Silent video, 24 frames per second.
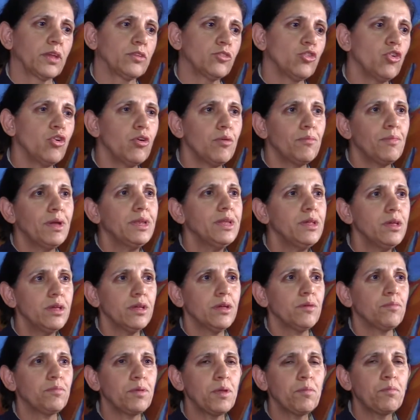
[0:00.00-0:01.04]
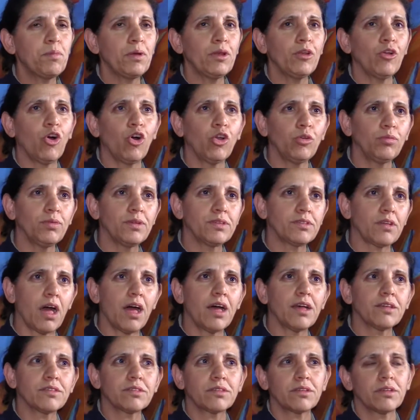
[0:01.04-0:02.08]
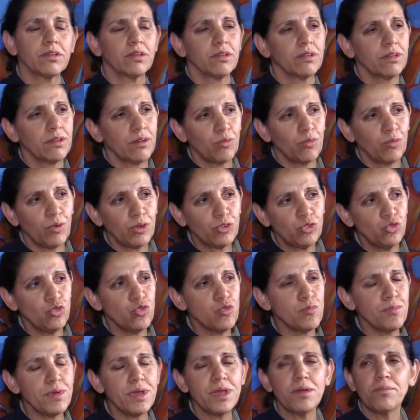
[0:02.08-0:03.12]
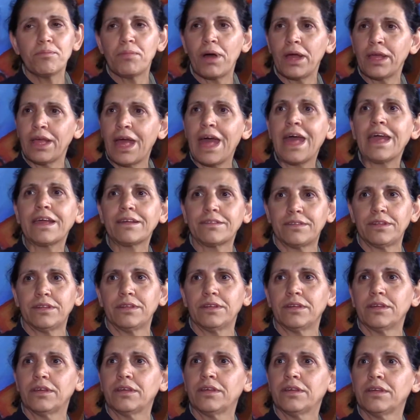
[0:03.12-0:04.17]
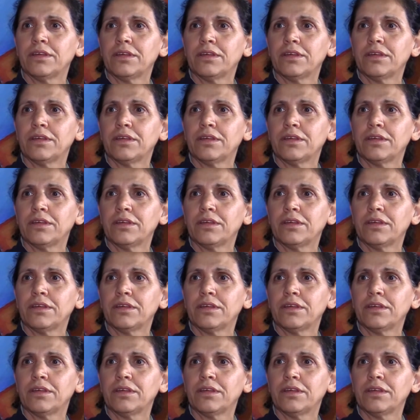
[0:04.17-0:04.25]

So many people always ask what you mean by acting.